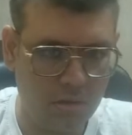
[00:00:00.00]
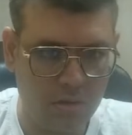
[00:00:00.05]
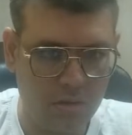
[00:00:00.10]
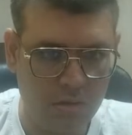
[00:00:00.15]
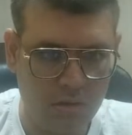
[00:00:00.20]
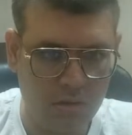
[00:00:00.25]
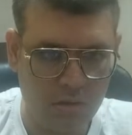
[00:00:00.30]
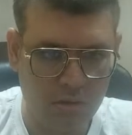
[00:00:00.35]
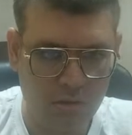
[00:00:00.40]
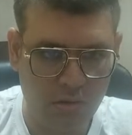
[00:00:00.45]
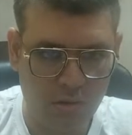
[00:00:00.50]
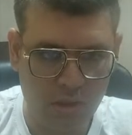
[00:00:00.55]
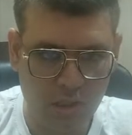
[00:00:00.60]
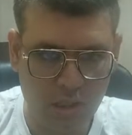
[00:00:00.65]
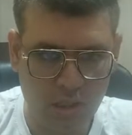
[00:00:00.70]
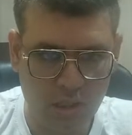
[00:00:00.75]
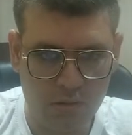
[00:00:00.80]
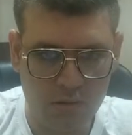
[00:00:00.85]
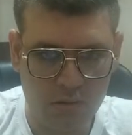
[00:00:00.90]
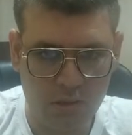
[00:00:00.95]
Okay.
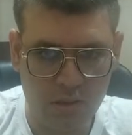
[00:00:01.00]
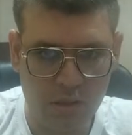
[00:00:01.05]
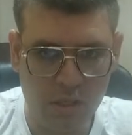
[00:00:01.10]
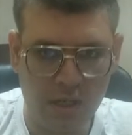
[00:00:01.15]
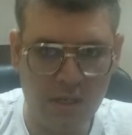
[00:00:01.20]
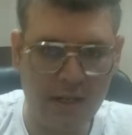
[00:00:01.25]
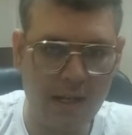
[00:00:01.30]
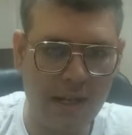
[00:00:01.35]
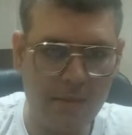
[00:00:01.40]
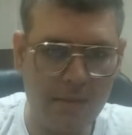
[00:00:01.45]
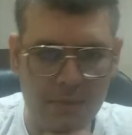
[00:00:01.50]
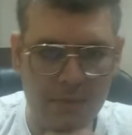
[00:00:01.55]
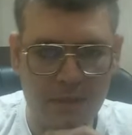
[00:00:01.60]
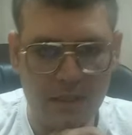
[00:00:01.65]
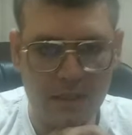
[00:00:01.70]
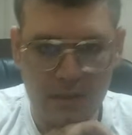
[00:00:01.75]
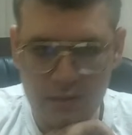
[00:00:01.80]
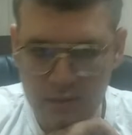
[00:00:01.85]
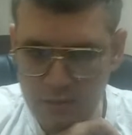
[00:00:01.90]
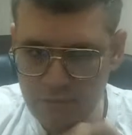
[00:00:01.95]
Tell me the
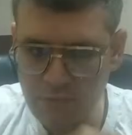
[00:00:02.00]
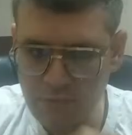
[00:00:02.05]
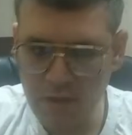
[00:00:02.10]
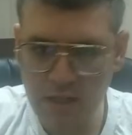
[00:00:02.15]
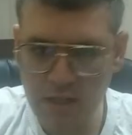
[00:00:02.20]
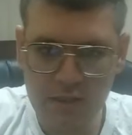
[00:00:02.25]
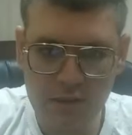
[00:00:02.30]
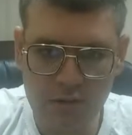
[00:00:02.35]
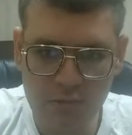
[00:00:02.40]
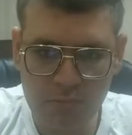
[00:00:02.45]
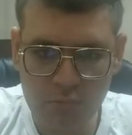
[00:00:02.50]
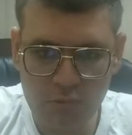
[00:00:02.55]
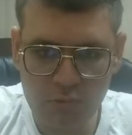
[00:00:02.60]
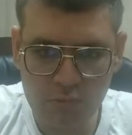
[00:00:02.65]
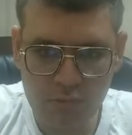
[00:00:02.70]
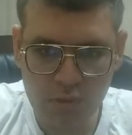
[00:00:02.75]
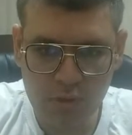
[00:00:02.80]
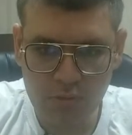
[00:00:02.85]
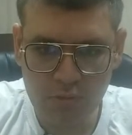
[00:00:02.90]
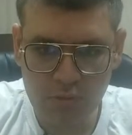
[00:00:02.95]
reason why did you move
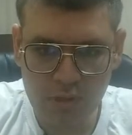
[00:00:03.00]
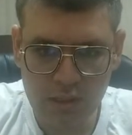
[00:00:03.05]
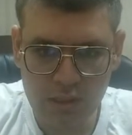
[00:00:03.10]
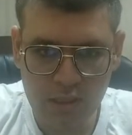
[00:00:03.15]
the queen here?